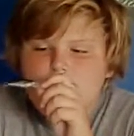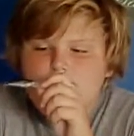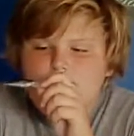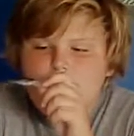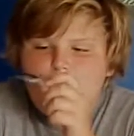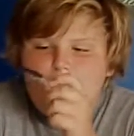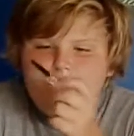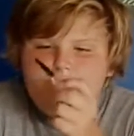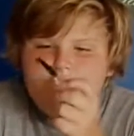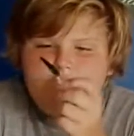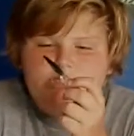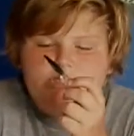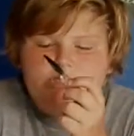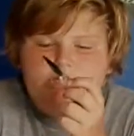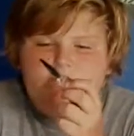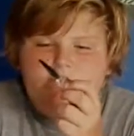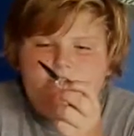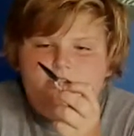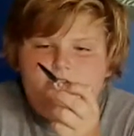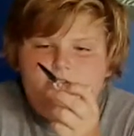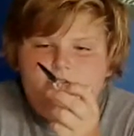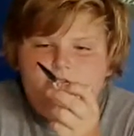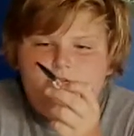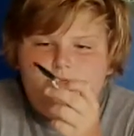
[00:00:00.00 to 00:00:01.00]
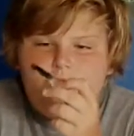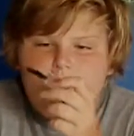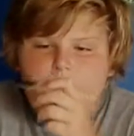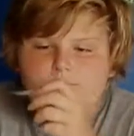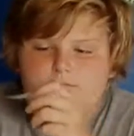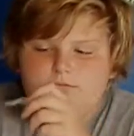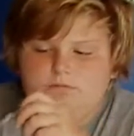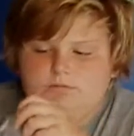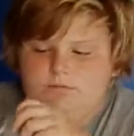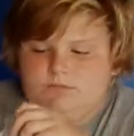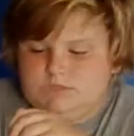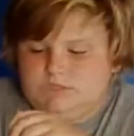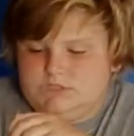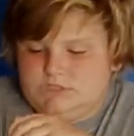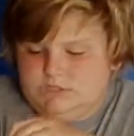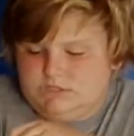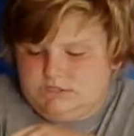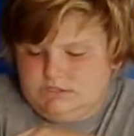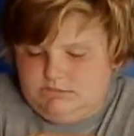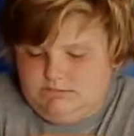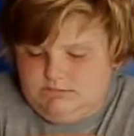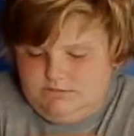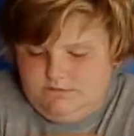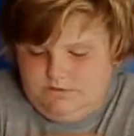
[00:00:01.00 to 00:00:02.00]
which I know
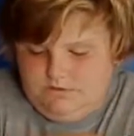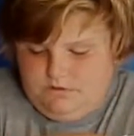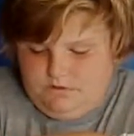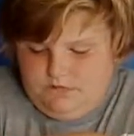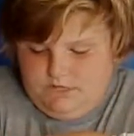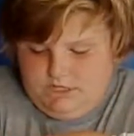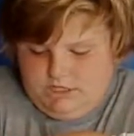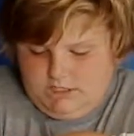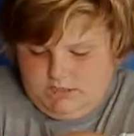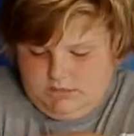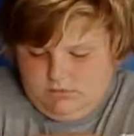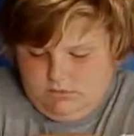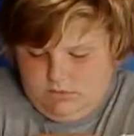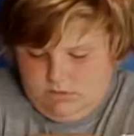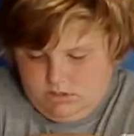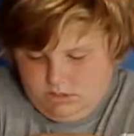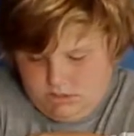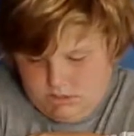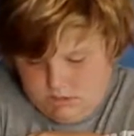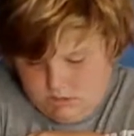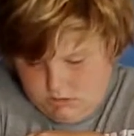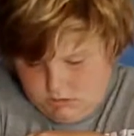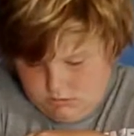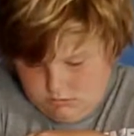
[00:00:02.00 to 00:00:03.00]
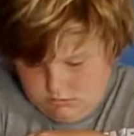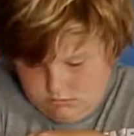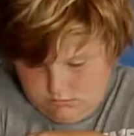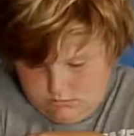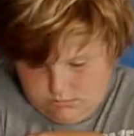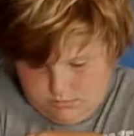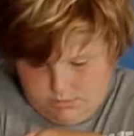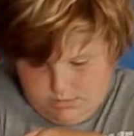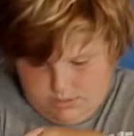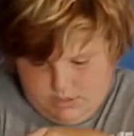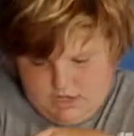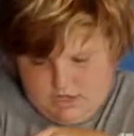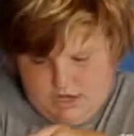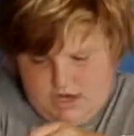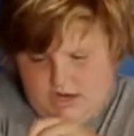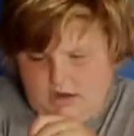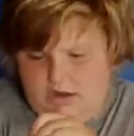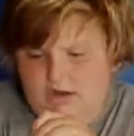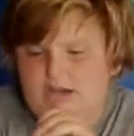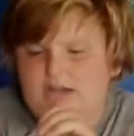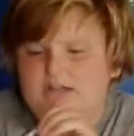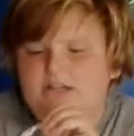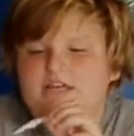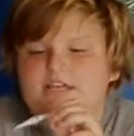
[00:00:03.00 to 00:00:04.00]
some of you are like, what? But
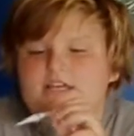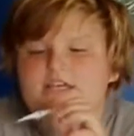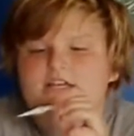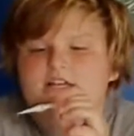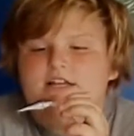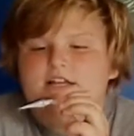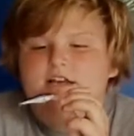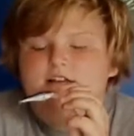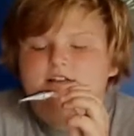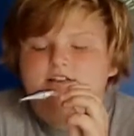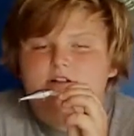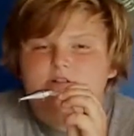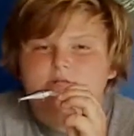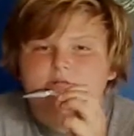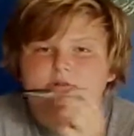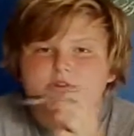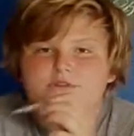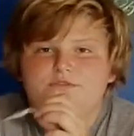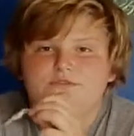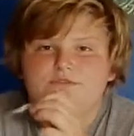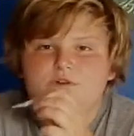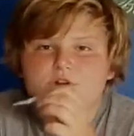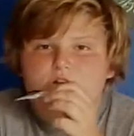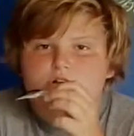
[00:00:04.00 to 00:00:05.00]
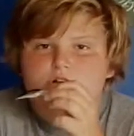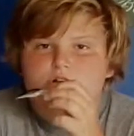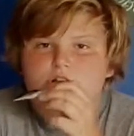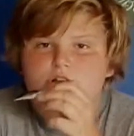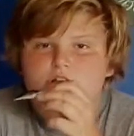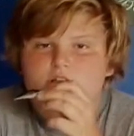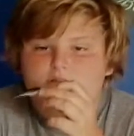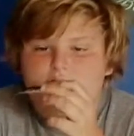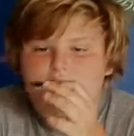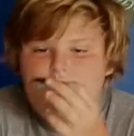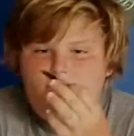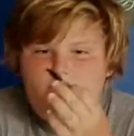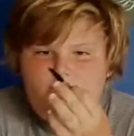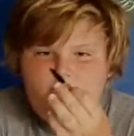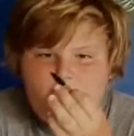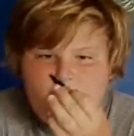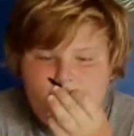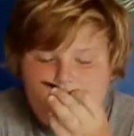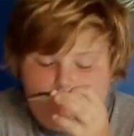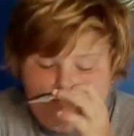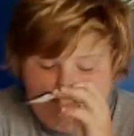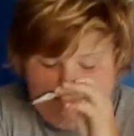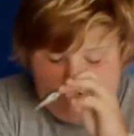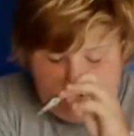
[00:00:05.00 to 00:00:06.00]
I like getting out there pretty far and reeling it back
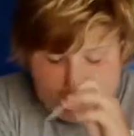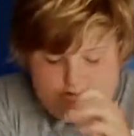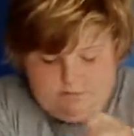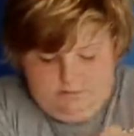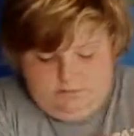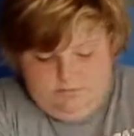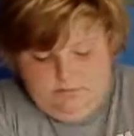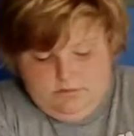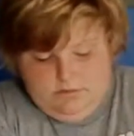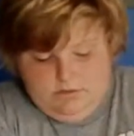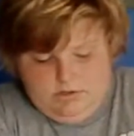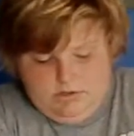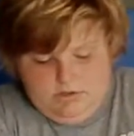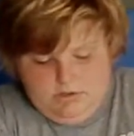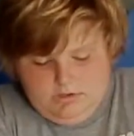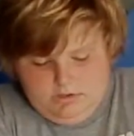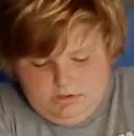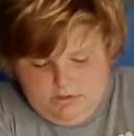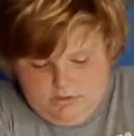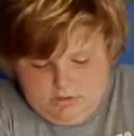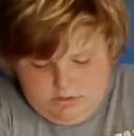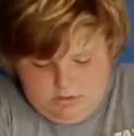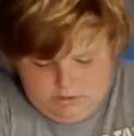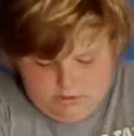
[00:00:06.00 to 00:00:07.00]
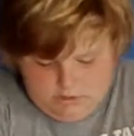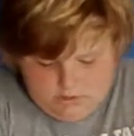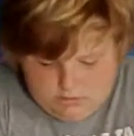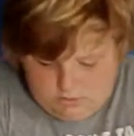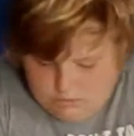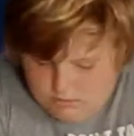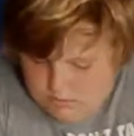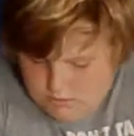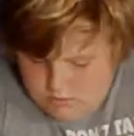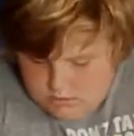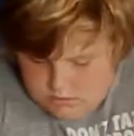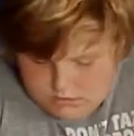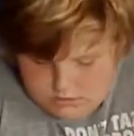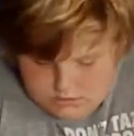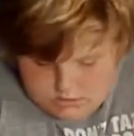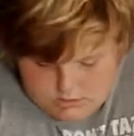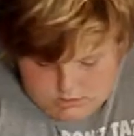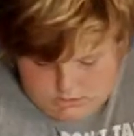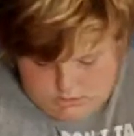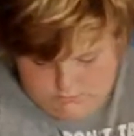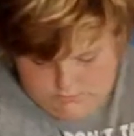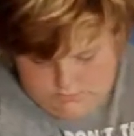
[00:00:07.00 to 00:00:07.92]
in. So